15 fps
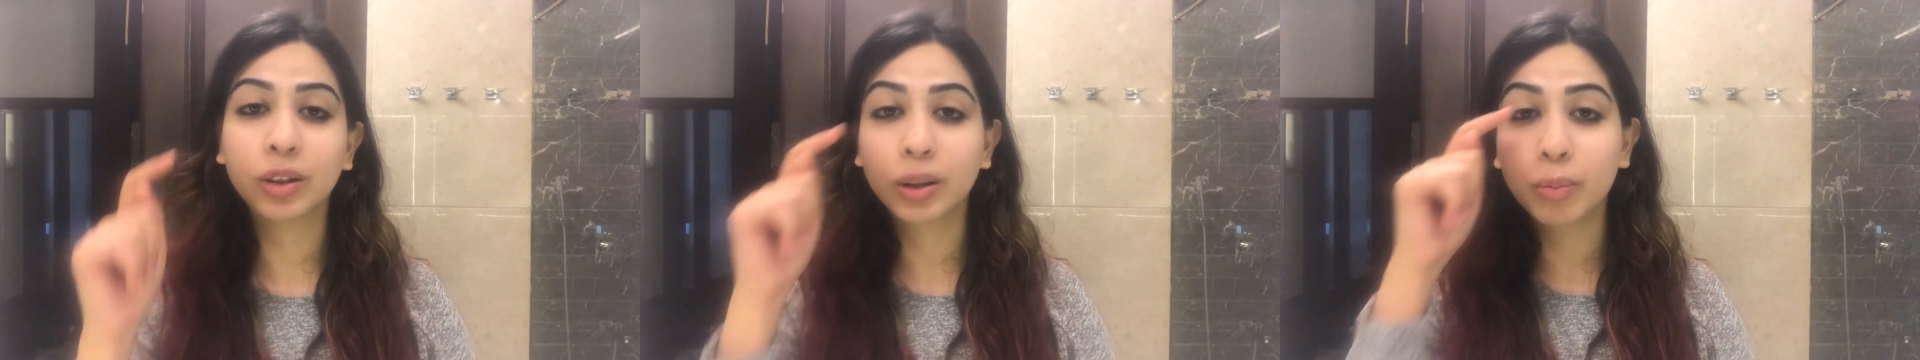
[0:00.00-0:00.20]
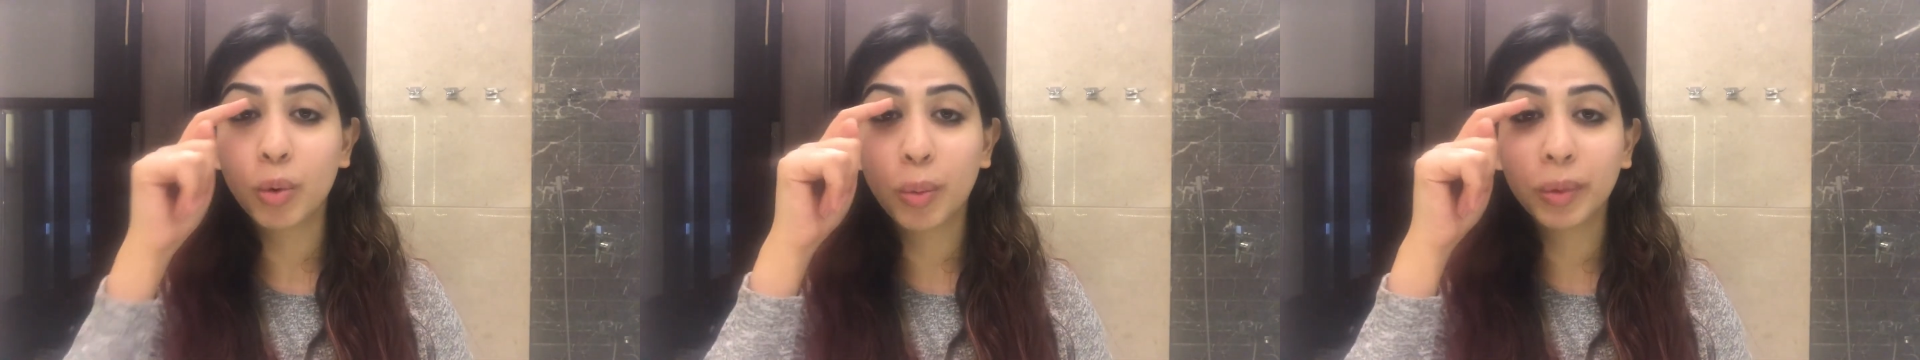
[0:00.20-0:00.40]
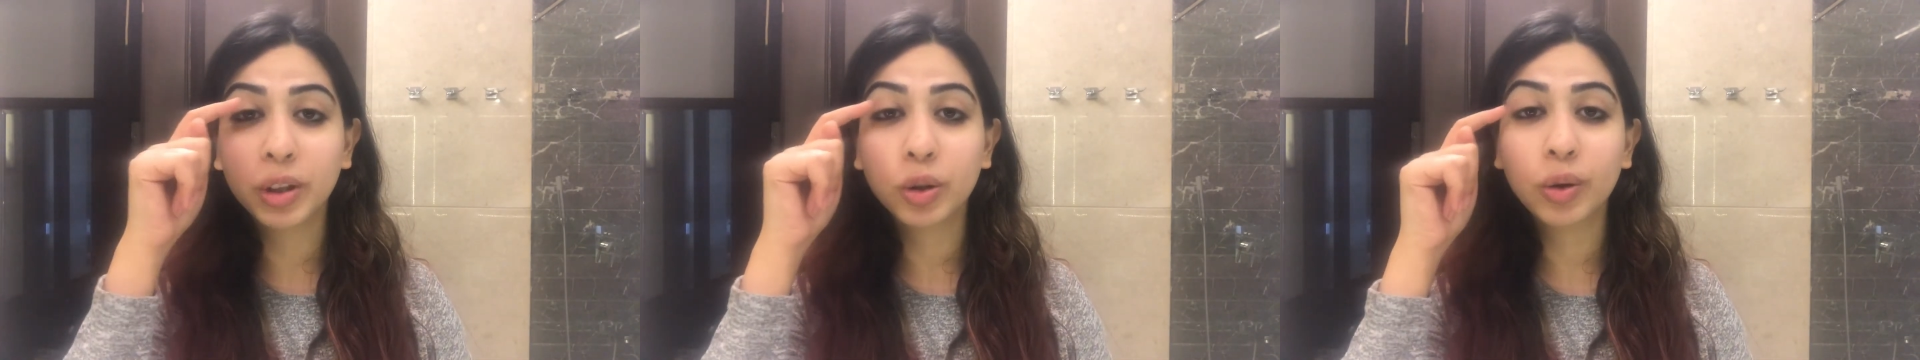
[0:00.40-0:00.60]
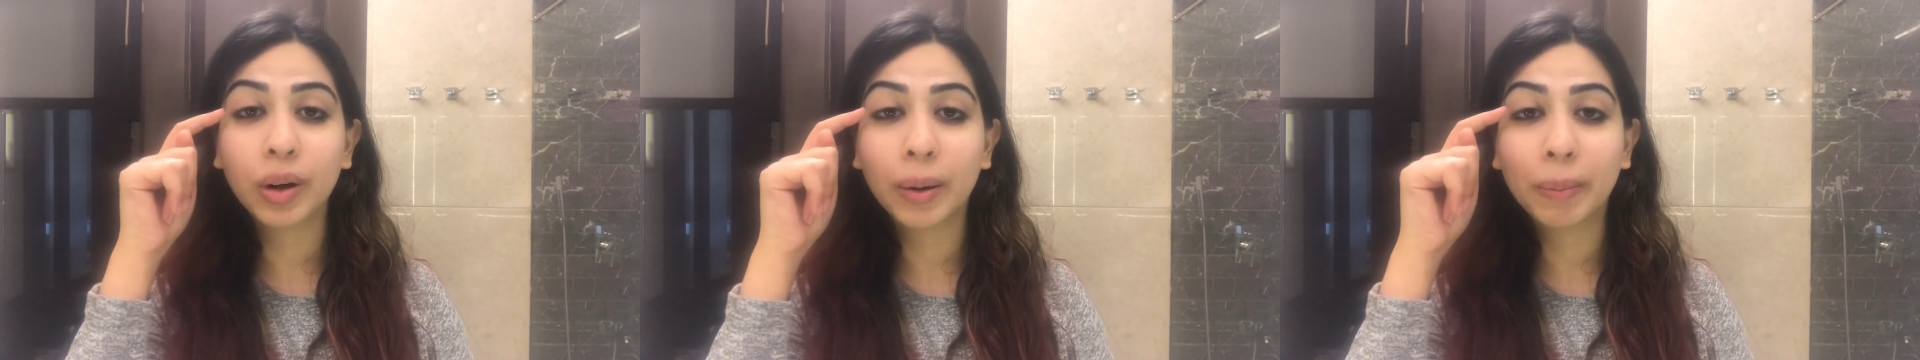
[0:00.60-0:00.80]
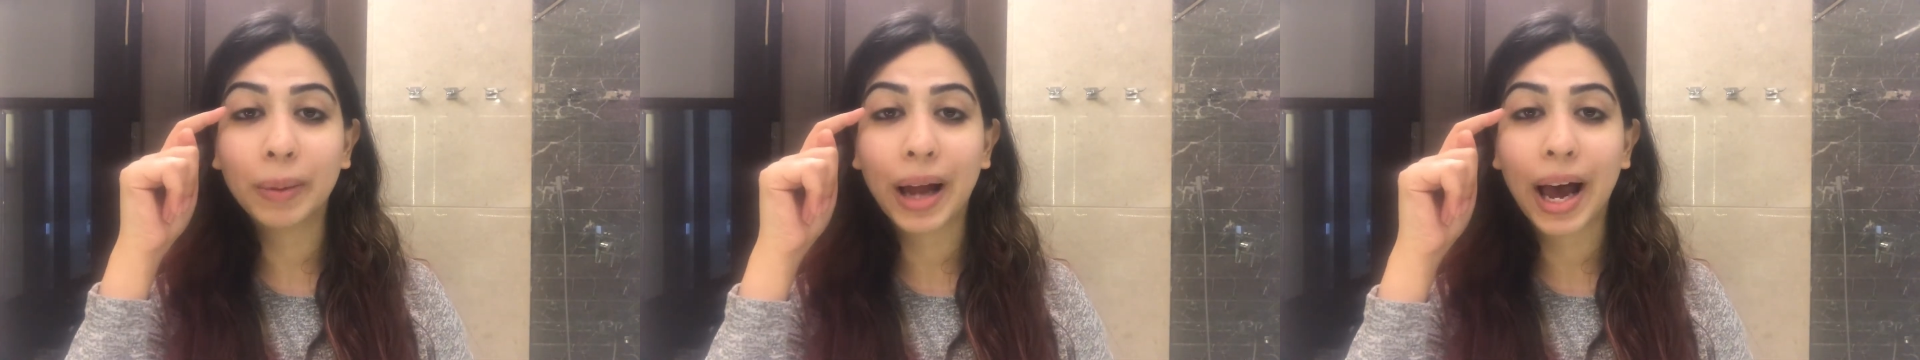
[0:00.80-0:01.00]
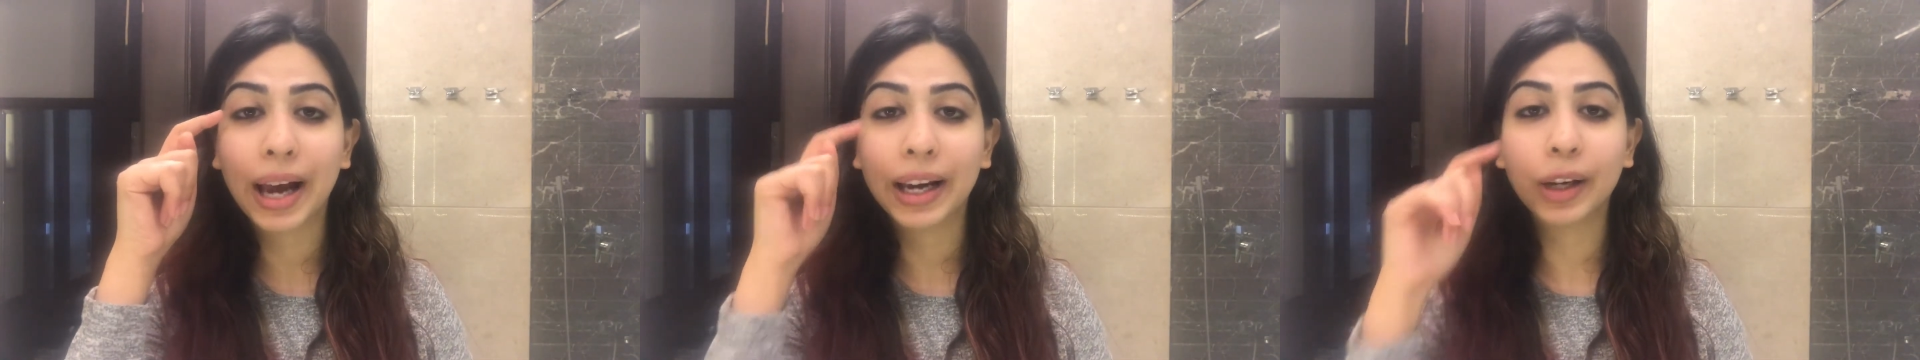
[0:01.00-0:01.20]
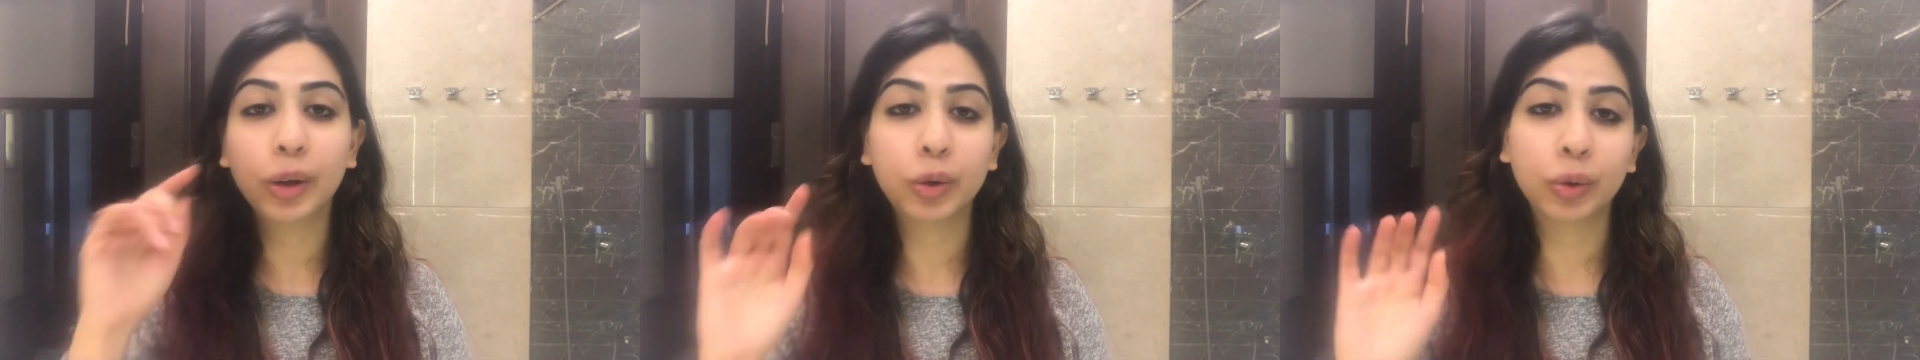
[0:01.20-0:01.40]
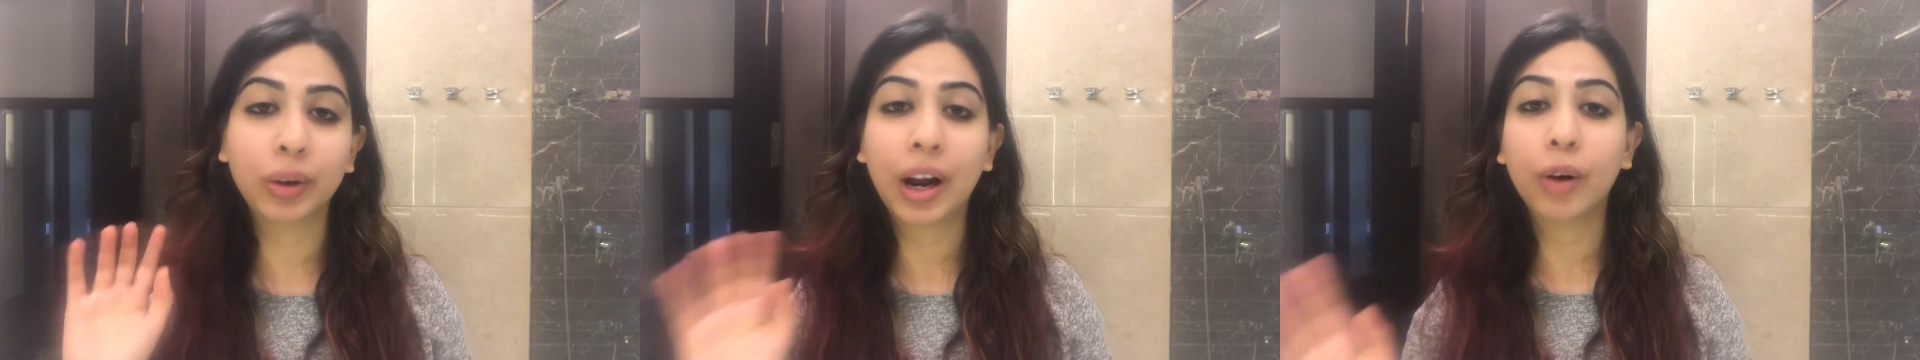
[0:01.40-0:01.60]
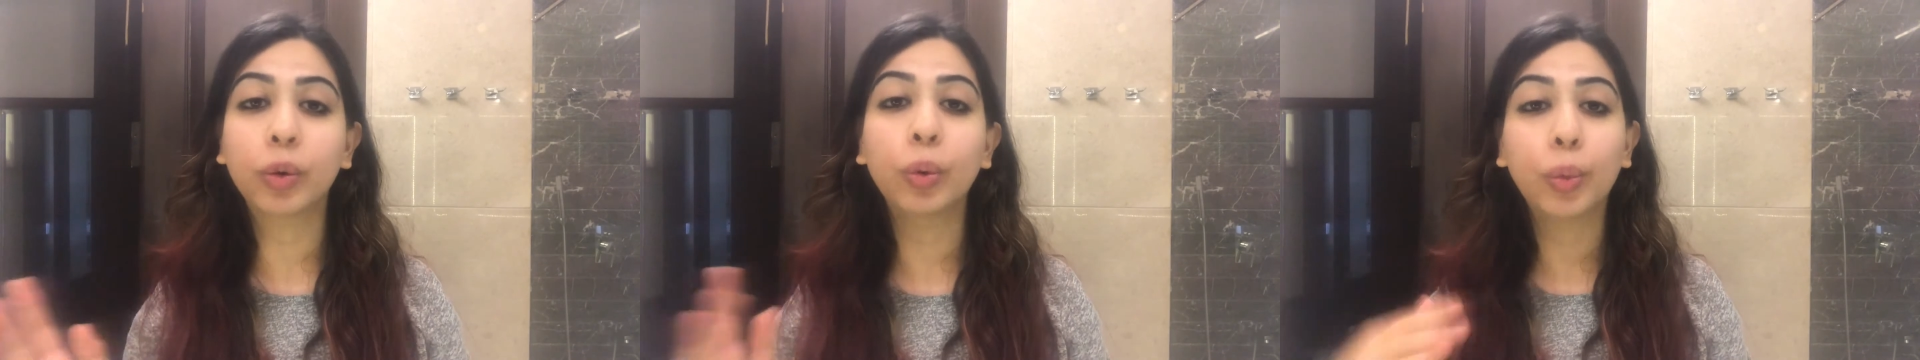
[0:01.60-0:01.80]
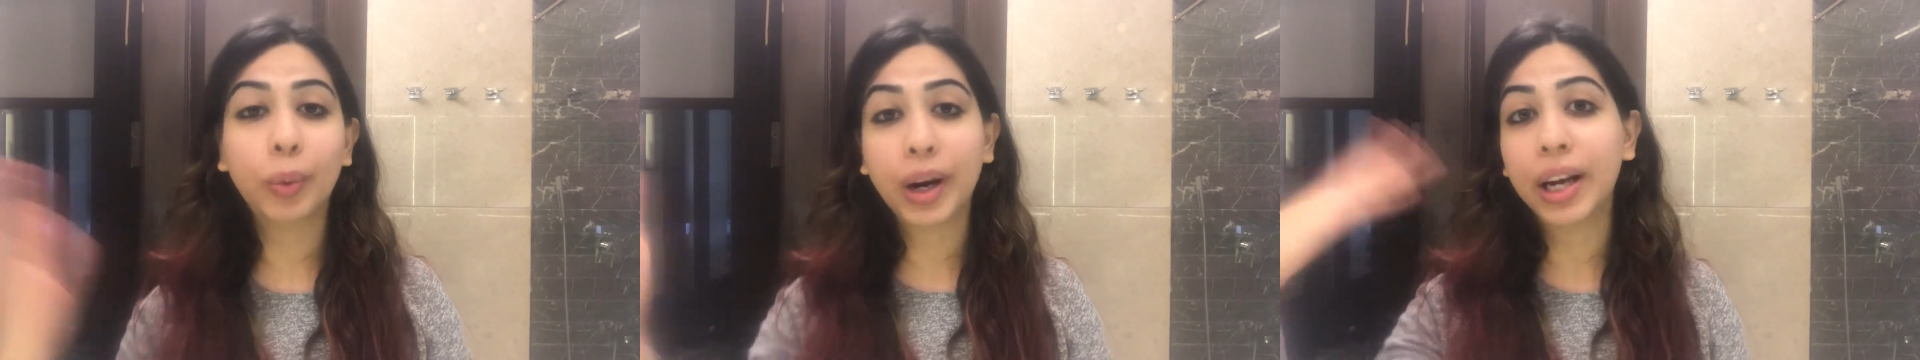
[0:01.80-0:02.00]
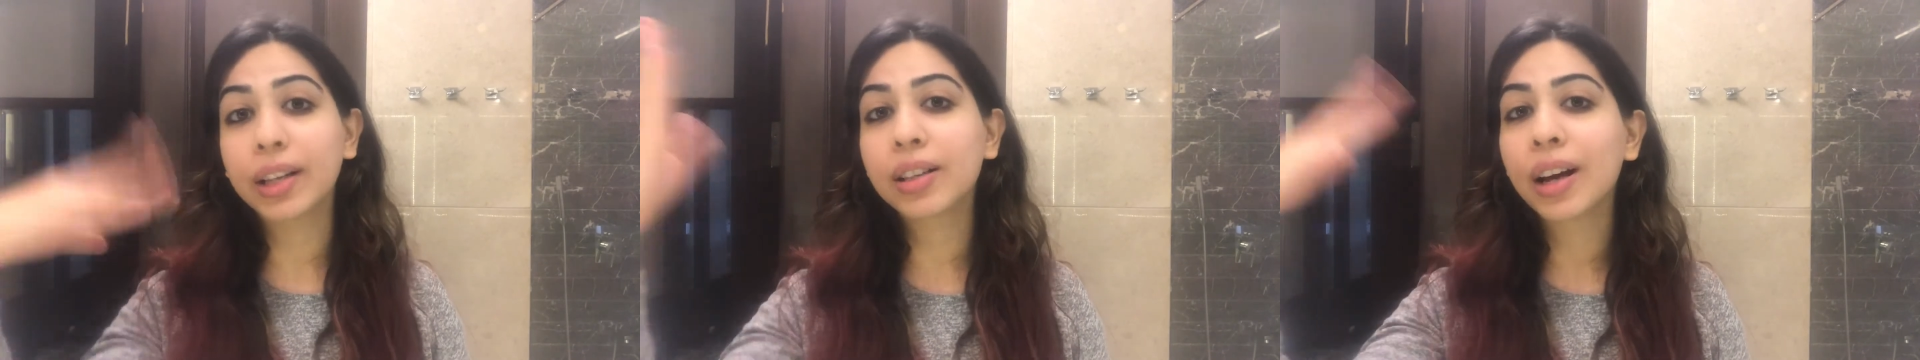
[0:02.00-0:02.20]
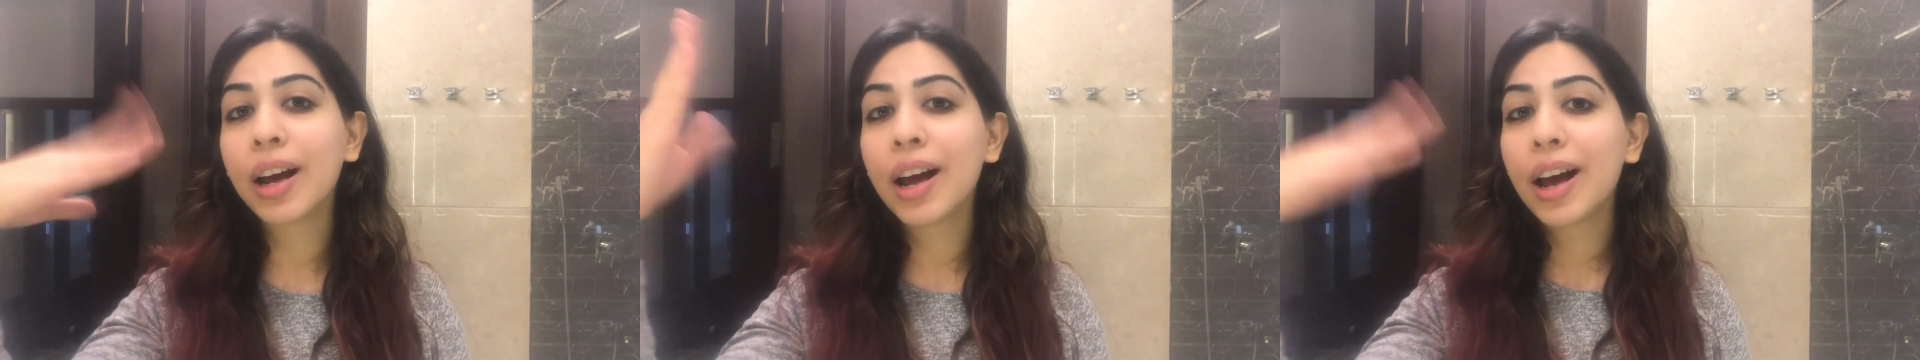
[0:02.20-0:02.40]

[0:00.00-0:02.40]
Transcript: So the moment you apply it, you don't have to wait